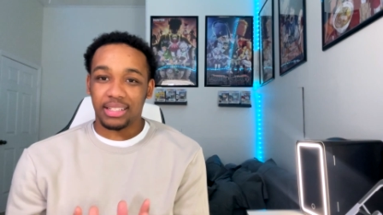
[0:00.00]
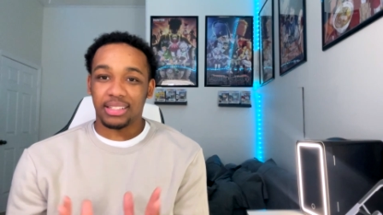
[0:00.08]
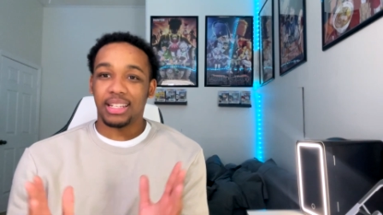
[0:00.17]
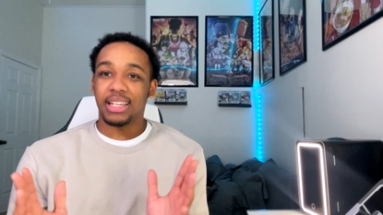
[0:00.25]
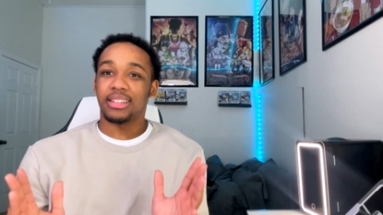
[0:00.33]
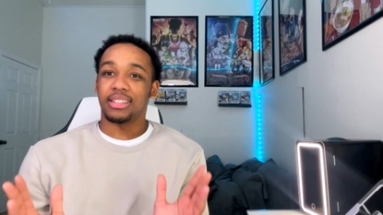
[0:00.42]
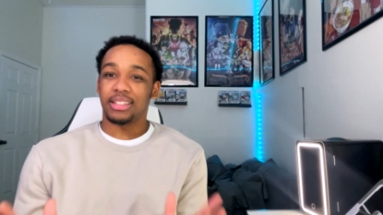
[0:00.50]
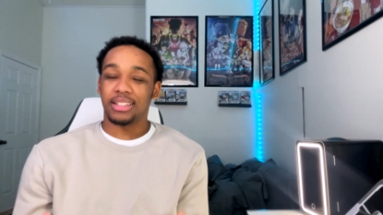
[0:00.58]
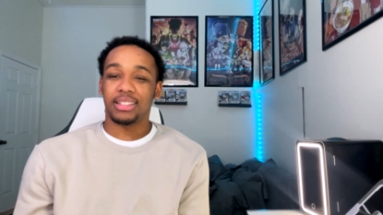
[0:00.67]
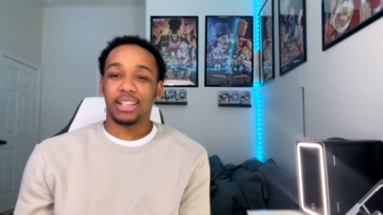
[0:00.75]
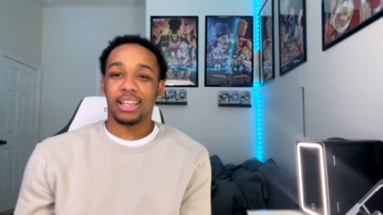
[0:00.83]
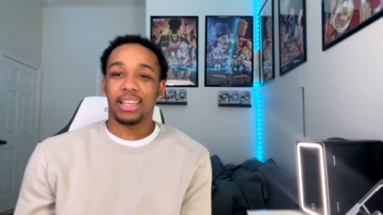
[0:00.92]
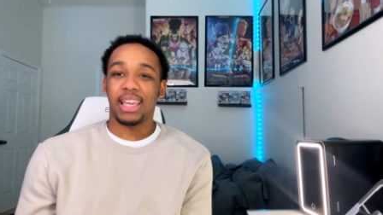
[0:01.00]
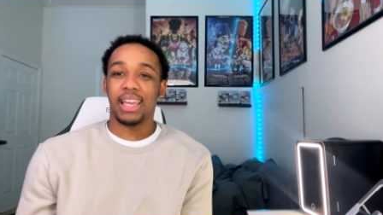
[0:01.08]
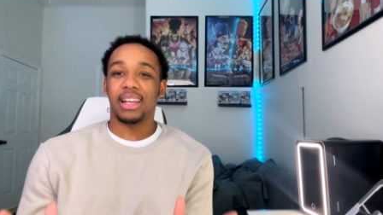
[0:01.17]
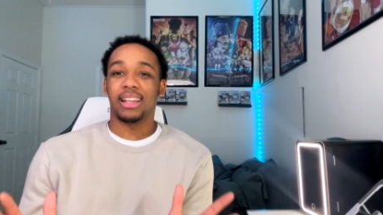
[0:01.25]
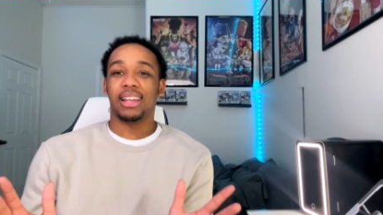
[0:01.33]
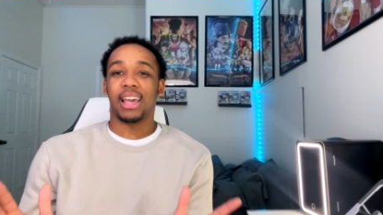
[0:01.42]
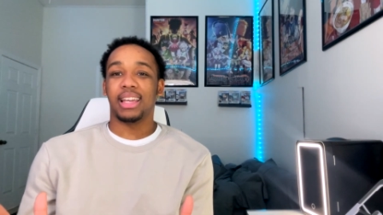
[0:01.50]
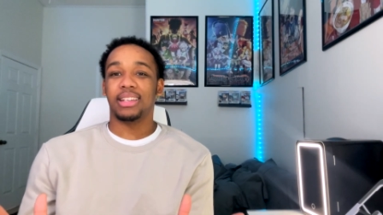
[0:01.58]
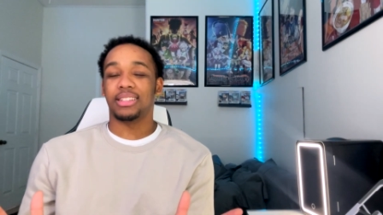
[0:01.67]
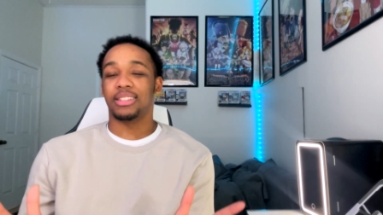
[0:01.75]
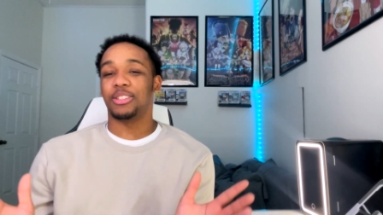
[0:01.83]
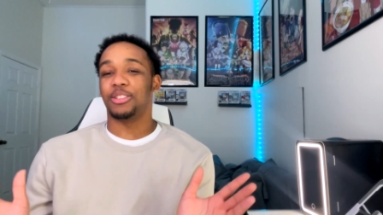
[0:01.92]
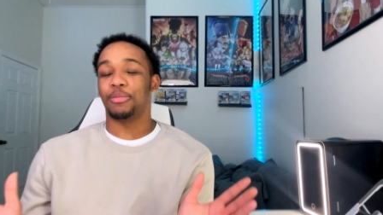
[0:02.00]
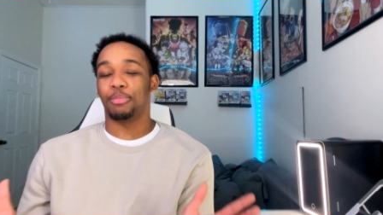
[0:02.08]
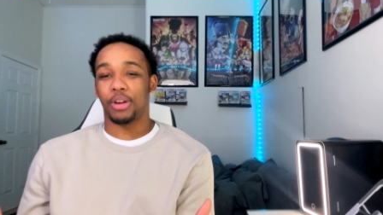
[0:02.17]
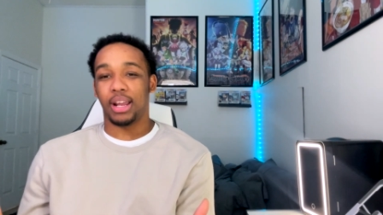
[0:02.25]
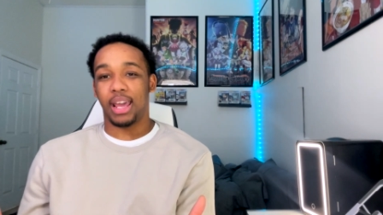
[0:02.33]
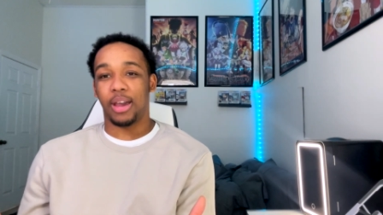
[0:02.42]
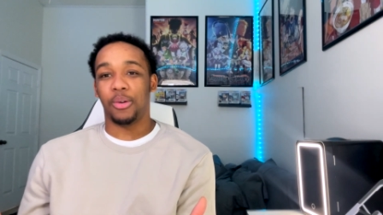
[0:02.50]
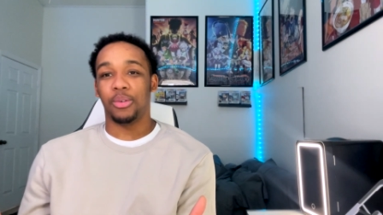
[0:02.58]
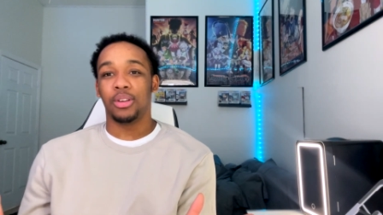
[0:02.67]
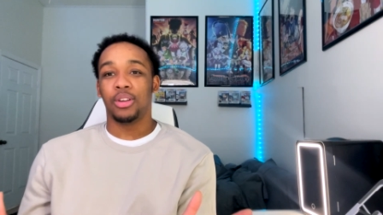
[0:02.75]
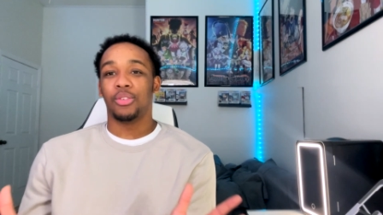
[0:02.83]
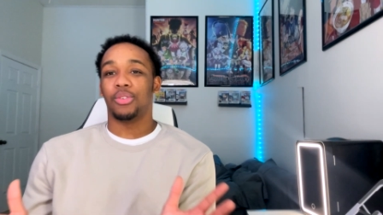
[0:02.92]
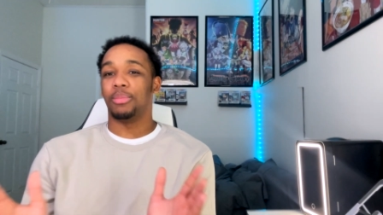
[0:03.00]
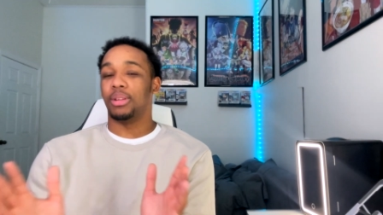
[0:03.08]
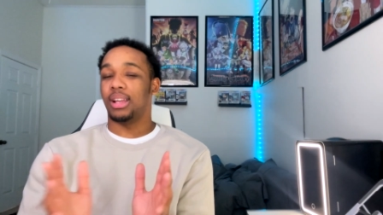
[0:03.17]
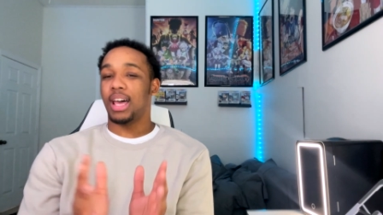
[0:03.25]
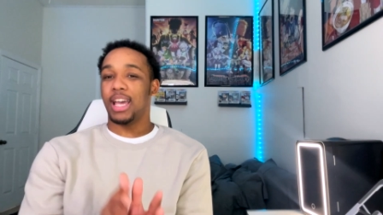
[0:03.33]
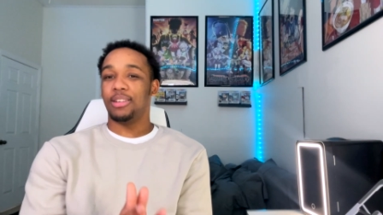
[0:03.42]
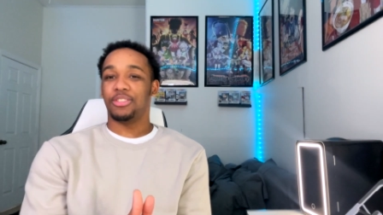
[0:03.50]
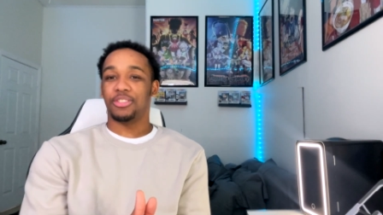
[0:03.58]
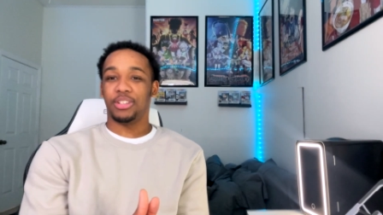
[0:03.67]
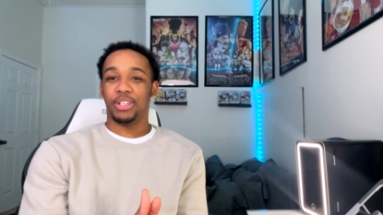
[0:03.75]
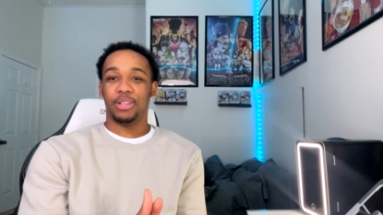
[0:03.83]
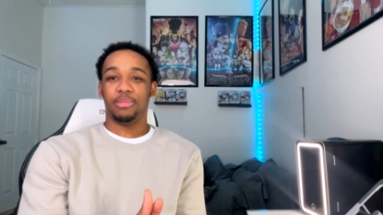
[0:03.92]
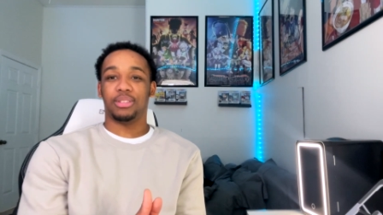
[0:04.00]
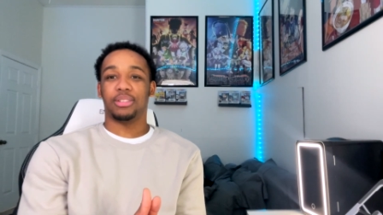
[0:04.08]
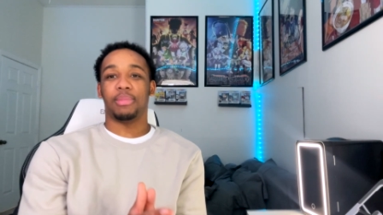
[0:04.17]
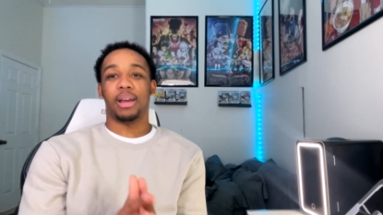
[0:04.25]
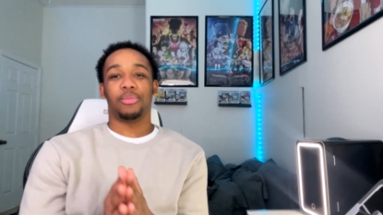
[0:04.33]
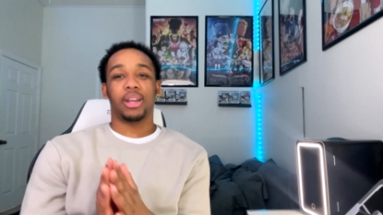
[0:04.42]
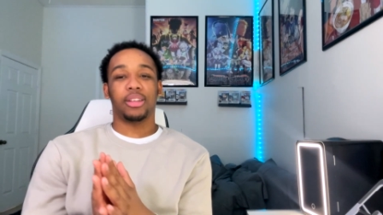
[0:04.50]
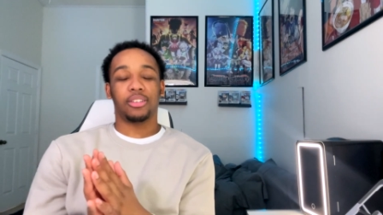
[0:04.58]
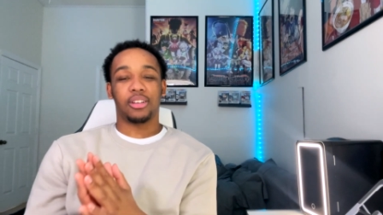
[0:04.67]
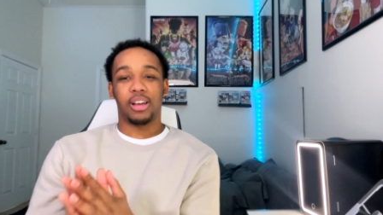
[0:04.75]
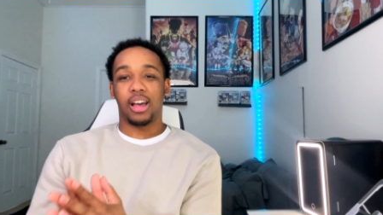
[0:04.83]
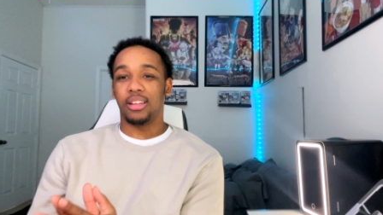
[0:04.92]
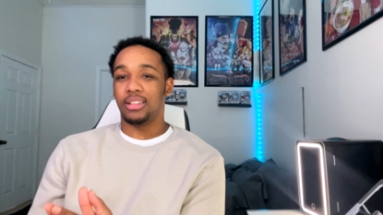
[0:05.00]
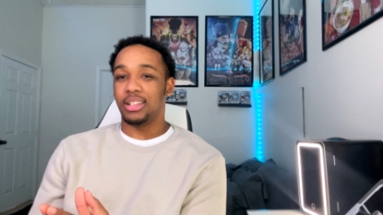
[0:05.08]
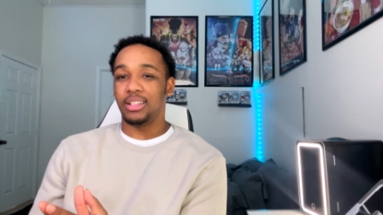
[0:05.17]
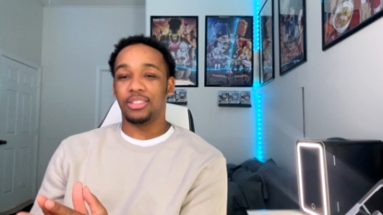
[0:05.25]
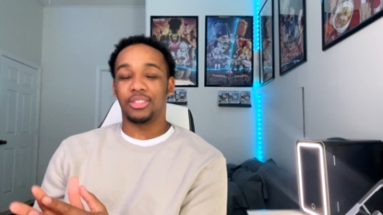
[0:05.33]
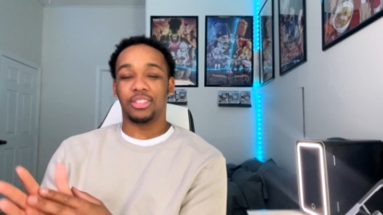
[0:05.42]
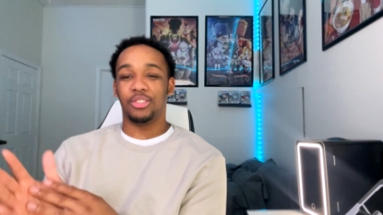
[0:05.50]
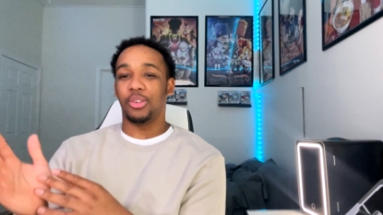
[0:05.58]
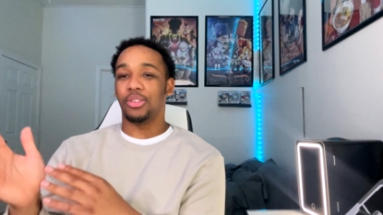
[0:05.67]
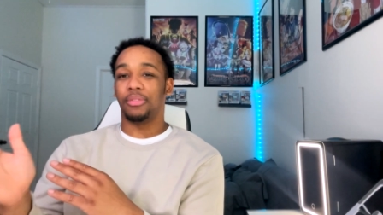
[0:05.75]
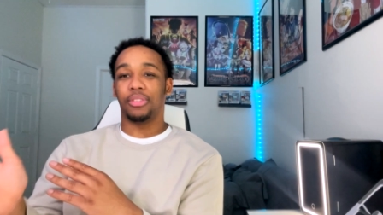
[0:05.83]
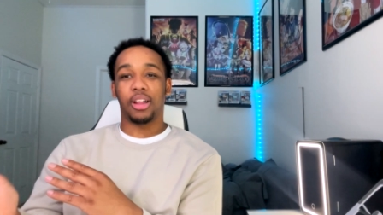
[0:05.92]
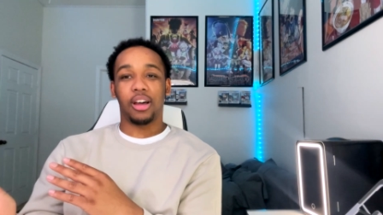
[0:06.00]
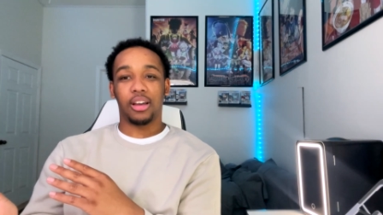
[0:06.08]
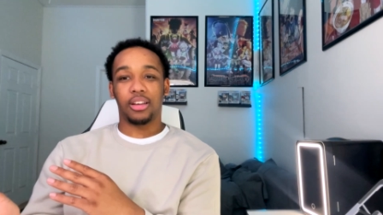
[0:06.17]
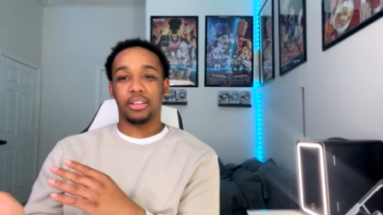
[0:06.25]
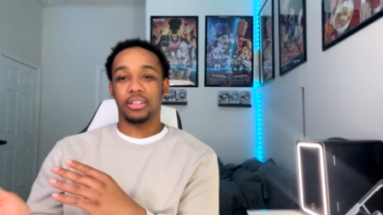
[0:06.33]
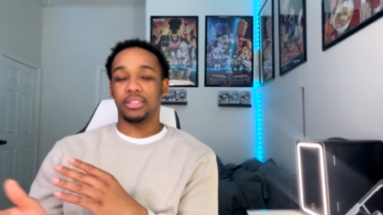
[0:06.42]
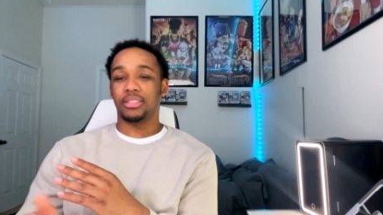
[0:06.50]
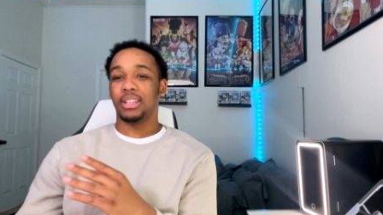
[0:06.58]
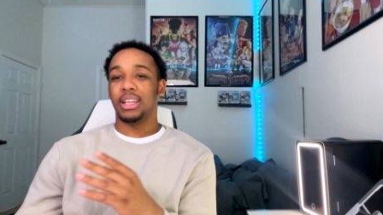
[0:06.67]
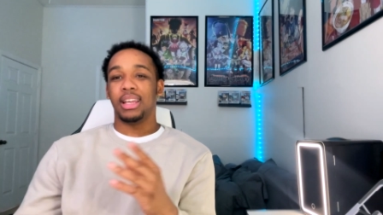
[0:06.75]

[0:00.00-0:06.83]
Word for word: Stay consistent I can. A nice spread out from the live streams, my regular contents, you know, the vlogs,